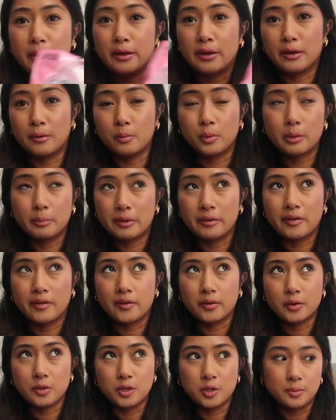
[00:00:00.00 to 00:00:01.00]
my one of my
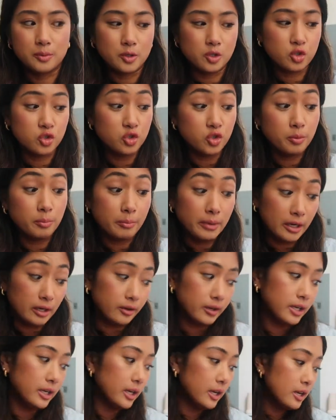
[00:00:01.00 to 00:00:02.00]
favorite YouTubers,
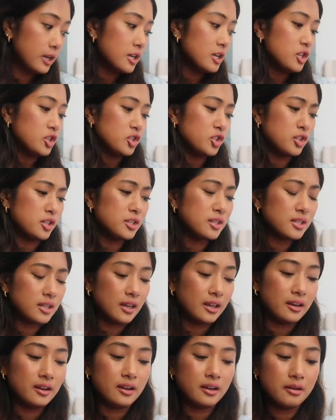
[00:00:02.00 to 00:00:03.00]
Jamari. She
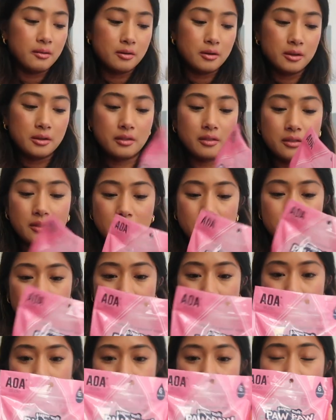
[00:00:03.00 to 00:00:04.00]
said
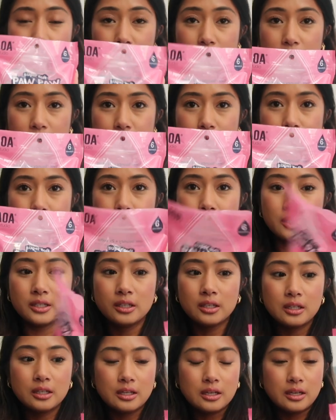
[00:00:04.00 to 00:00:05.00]
this alone
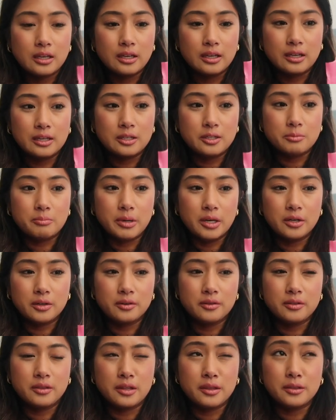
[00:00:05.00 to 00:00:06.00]
is
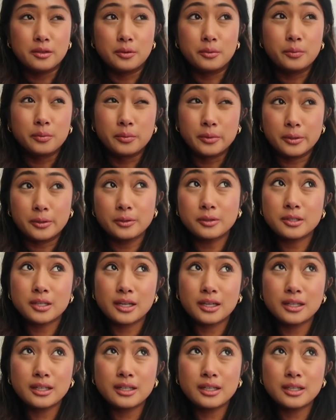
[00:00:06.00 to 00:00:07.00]
better than the Real
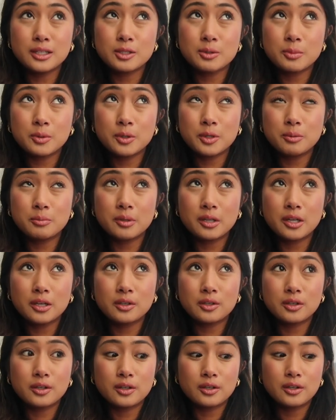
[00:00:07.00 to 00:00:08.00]
Techniques Beauty
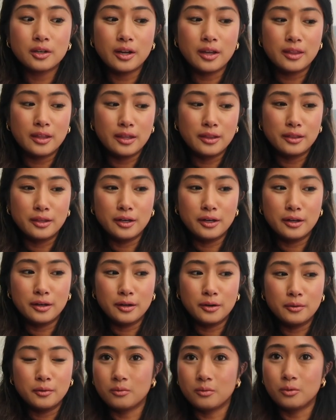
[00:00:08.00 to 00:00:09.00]
Blender and uh, then
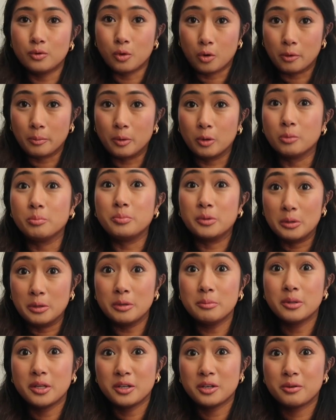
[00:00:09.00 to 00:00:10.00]
the normal
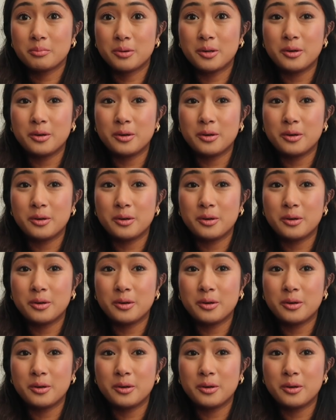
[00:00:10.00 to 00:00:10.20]
Beauty Blender